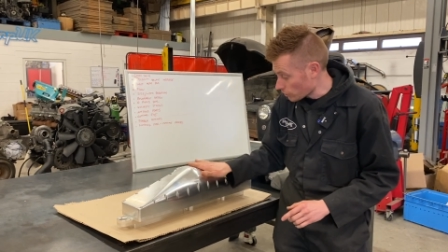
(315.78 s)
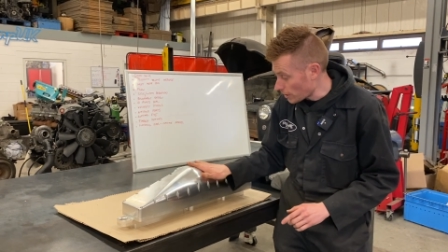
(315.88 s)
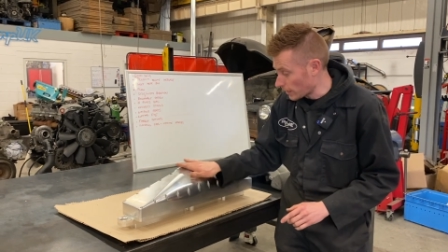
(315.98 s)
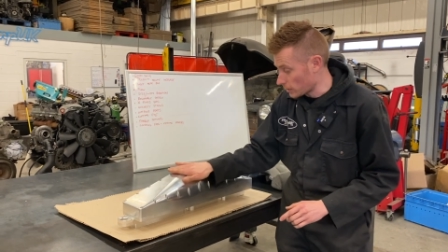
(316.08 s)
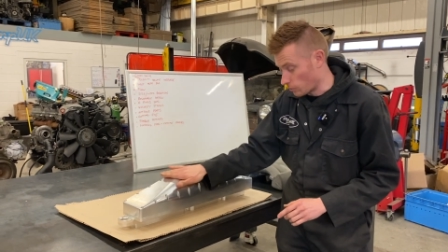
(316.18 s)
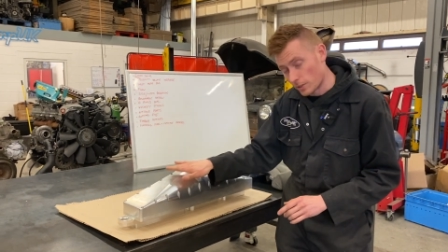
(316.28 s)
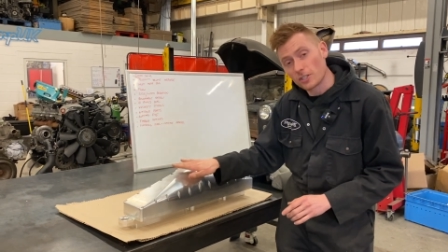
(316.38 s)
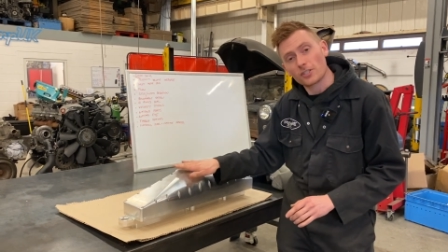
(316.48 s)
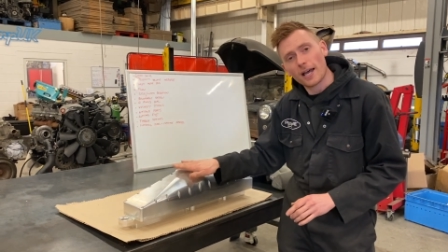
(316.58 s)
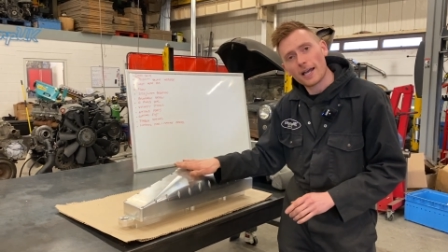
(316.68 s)
section, which
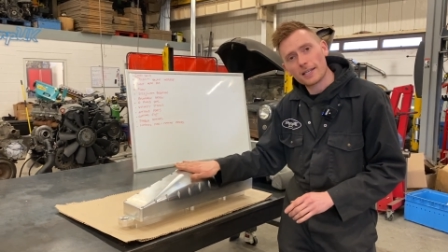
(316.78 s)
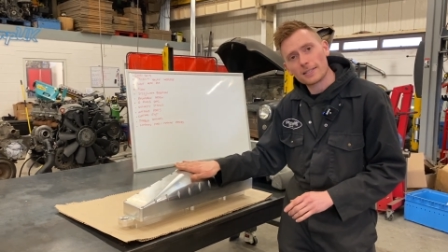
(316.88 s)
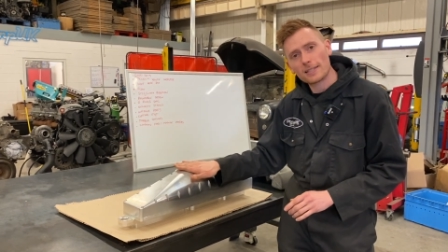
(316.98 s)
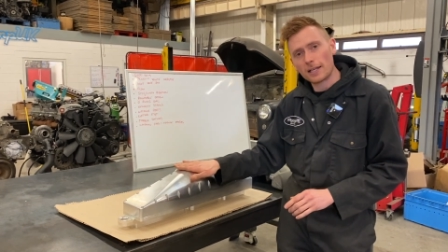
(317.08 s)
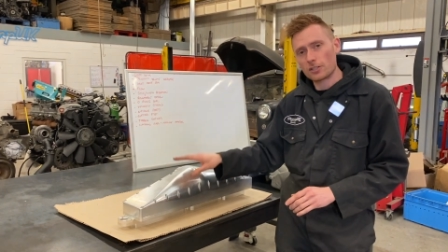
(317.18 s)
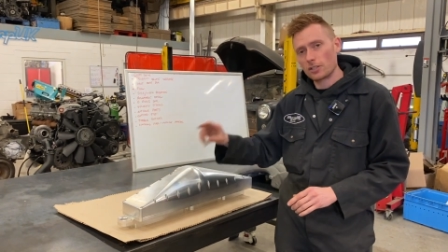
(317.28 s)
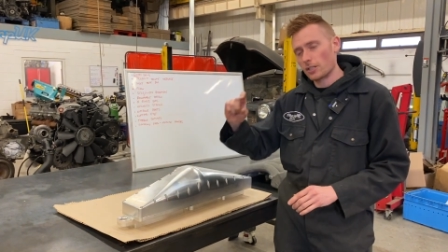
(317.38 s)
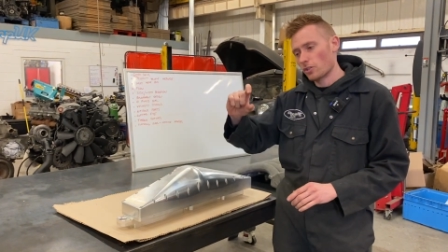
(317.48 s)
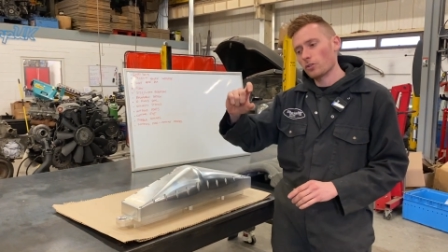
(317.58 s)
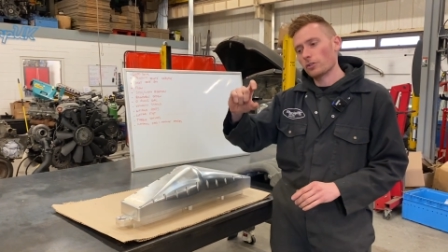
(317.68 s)
is the highest section,
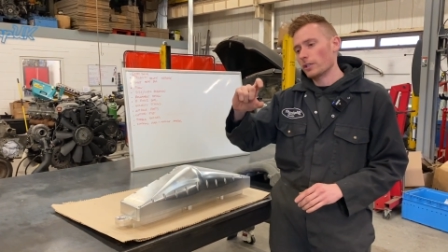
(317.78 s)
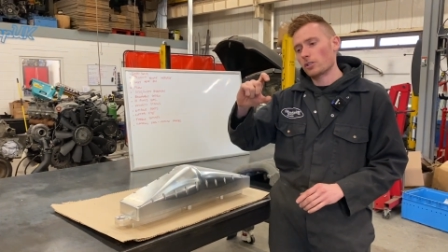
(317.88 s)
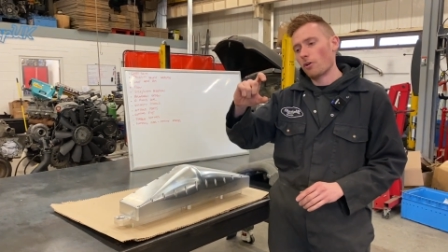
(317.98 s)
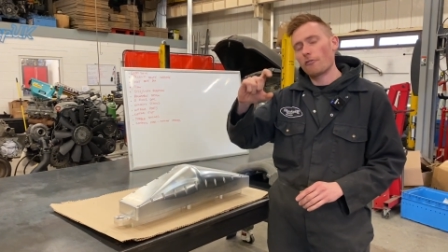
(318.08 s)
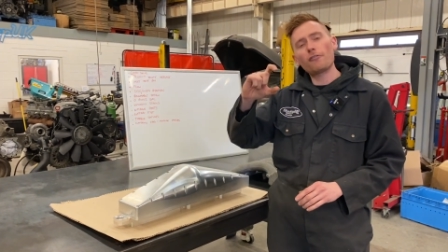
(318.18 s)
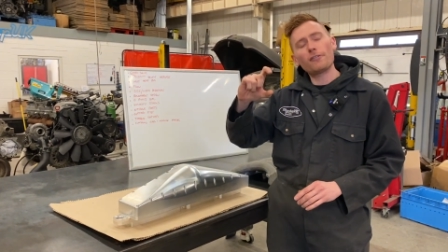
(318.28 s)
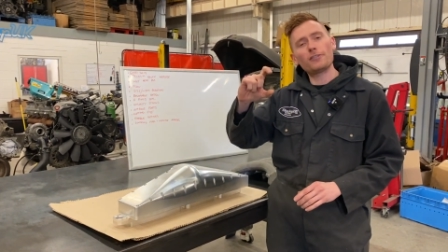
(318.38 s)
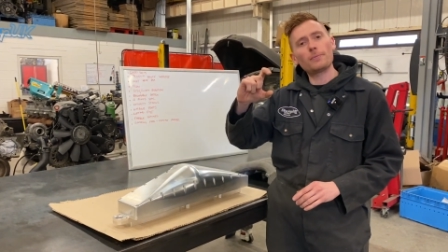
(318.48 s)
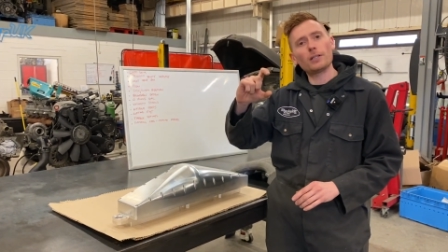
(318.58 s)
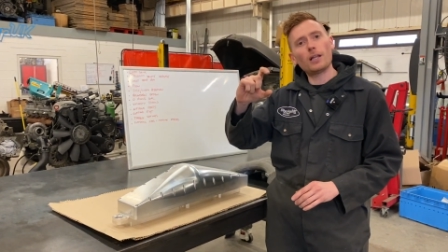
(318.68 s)
is only sort of
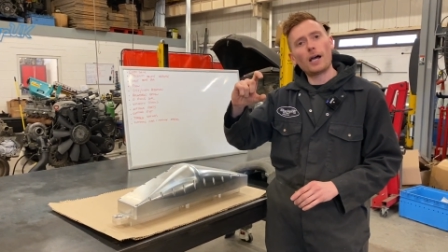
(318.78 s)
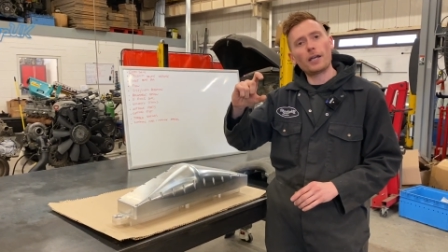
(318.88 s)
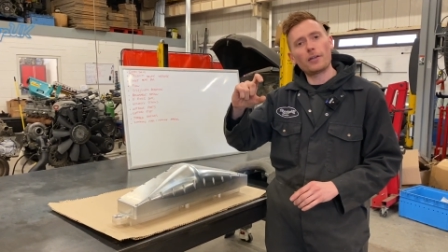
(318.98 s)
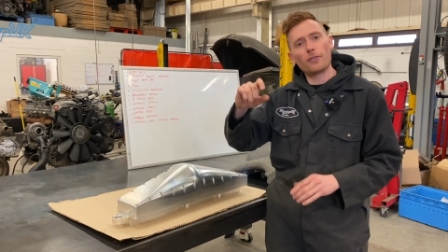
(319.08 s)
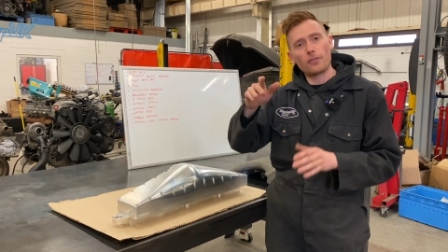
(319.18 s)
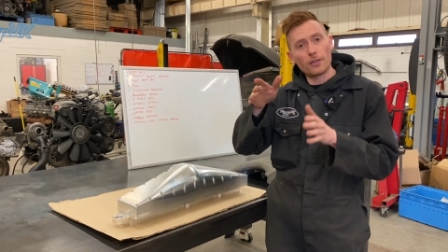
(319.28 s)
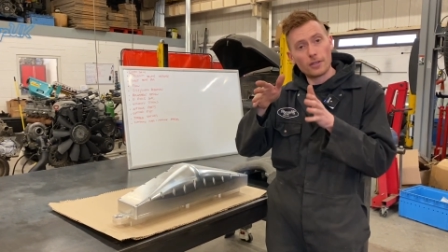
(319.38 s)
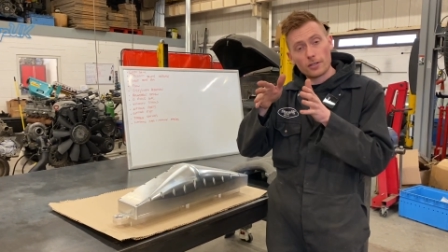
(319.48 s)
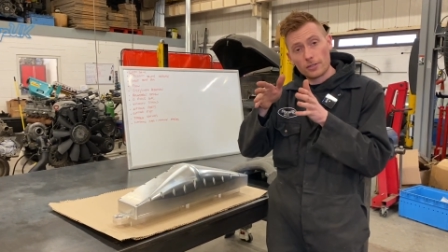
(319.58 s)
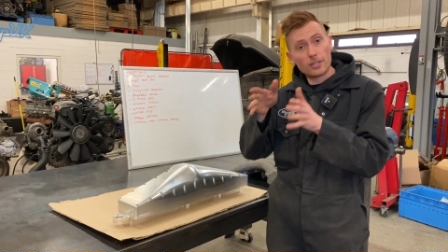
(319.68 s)
50 mil higher than the,
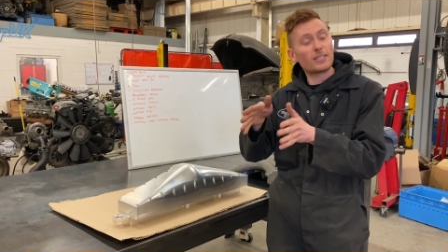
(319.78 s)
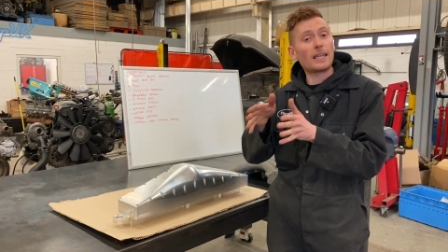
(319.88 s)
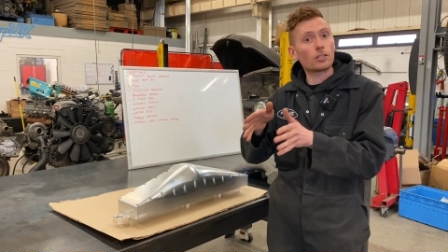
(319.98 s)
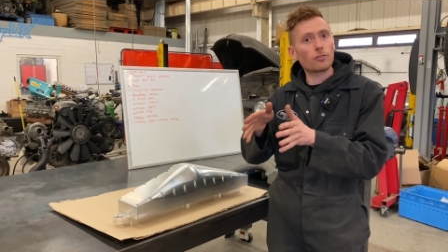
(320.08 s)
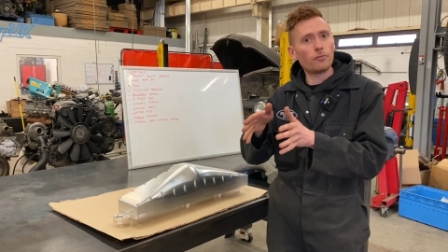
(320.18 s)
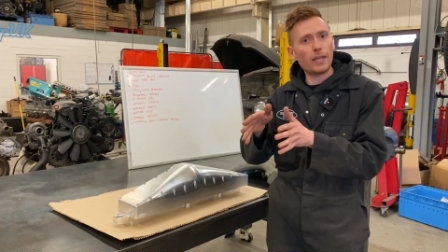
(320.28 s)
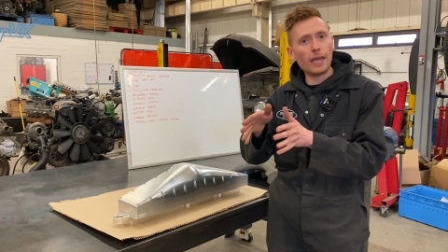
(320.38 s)
the centre of the